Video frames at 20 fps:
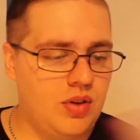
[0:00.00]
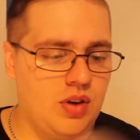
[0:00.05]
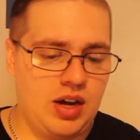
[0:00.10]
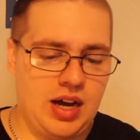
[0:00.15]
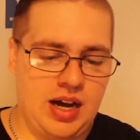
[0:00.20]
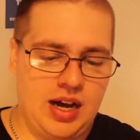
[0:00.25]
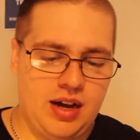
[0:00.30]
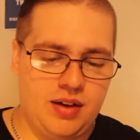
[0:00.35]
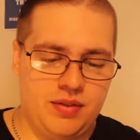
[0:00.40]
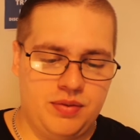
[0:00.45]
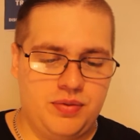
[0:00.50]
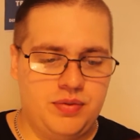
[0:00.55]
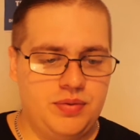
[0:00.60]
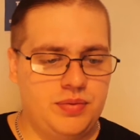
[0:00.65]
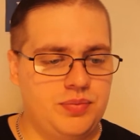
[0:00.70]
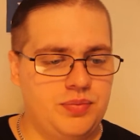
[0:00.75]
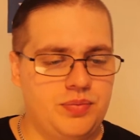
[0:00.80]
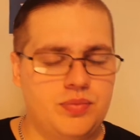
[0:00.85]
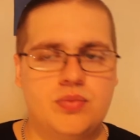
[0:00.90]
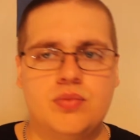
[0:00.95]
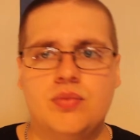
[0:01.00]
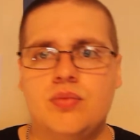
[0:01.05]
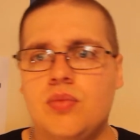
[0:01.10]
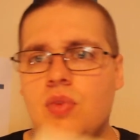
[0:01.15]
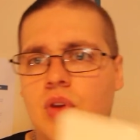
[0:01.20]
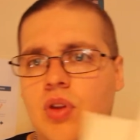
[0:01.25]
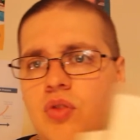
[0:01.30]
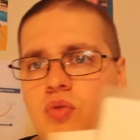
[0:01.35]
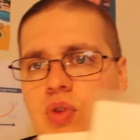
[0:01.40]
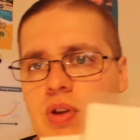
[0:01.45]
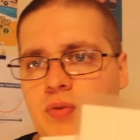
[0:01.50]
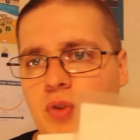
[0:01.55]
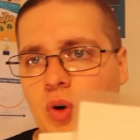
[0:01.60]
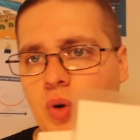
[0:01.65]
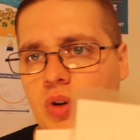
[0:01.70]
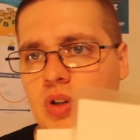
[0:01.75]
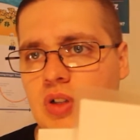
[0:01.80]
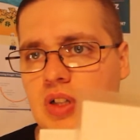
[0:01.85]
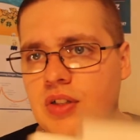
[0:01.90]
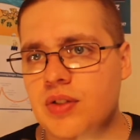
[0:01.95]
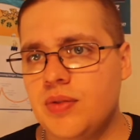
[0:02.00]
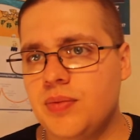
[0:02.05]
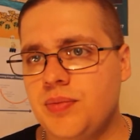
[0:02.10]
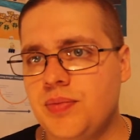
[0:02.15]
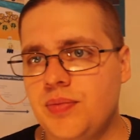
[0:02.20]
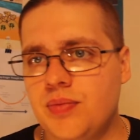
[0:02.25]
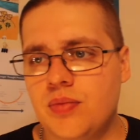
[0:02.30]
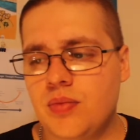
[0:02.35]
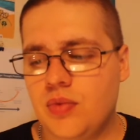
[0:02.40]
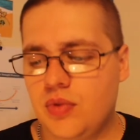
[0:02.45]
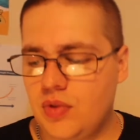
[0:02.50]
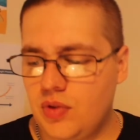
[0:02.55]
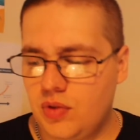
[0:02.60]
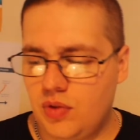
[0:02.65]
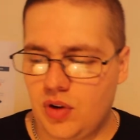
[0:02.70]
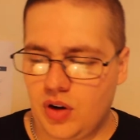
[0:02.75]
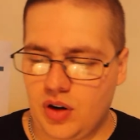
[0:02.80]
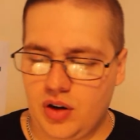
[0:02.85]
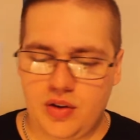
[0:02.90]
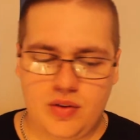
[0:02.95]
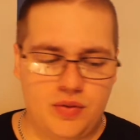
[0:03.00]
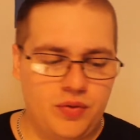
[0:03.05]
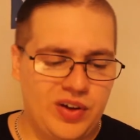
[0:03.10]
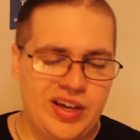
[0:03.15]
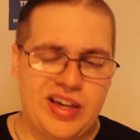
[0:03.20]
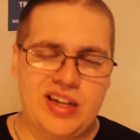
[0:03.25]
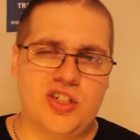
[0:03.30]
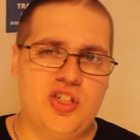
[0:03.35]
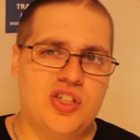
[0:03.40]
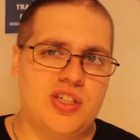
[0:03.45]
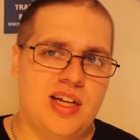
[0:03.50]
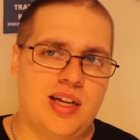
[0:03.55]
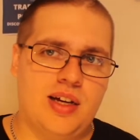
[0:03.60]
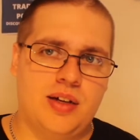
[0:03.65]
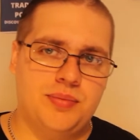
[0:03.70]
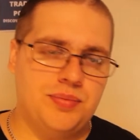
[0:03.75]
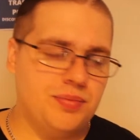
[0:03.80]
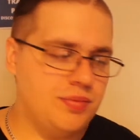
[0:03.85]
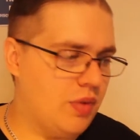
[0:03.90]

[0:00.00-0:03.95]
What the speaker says: I have 3 folders, right, for each tier.